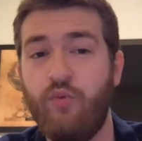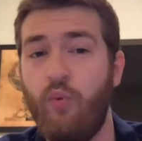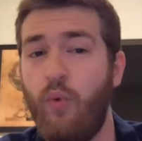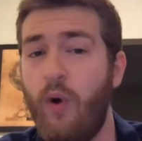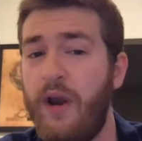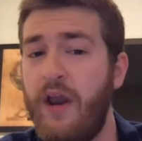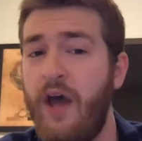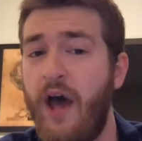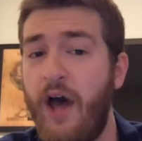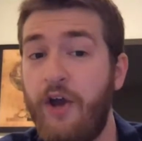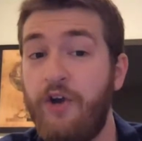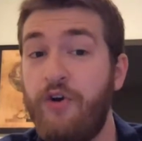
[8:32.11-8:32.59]

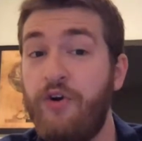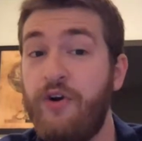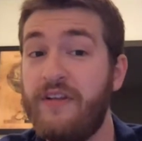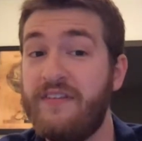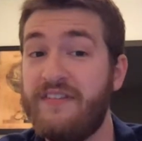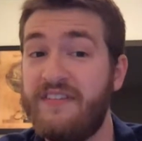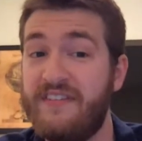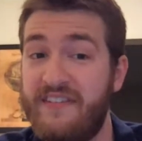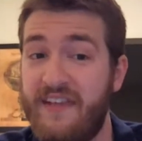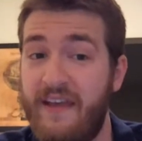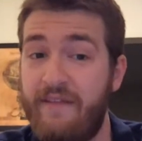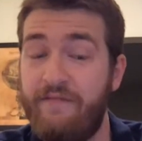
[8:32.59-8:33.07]

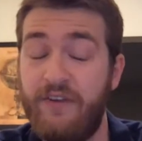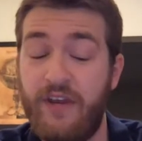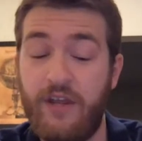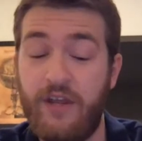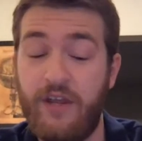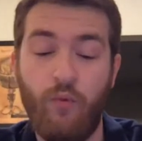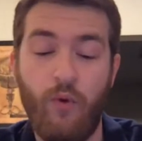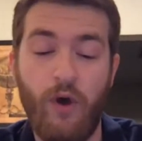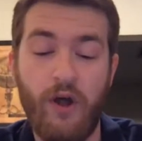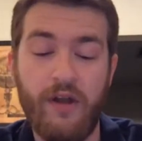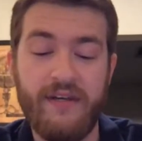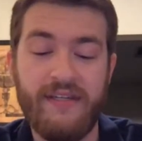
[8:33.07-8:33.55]

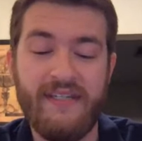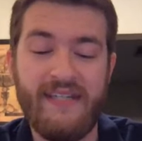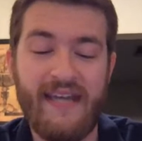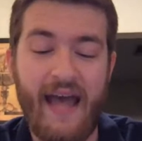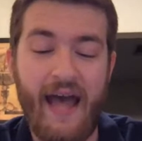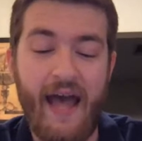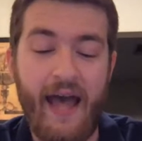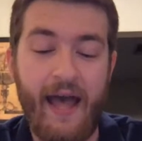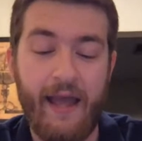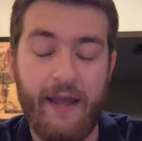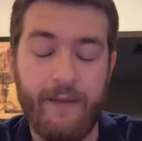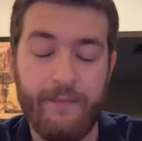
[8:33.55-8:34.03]
171
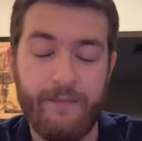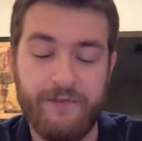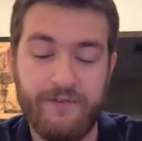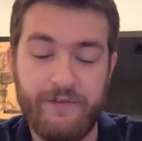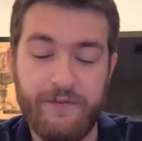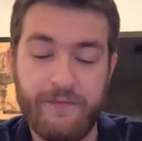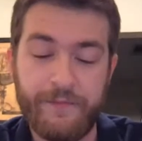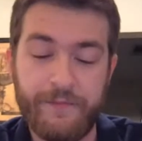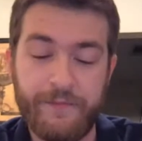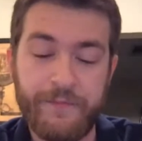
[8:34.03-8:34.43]
times.